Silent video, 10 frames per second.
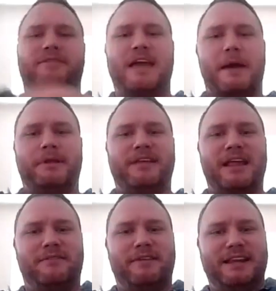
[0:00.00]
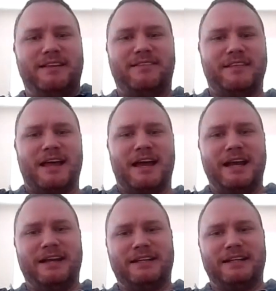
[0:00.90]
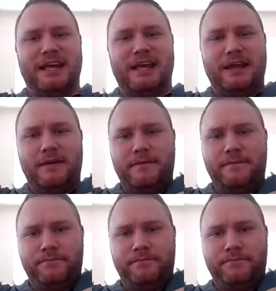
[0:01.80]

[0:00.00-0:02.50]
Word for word: my scapula is elevating slightly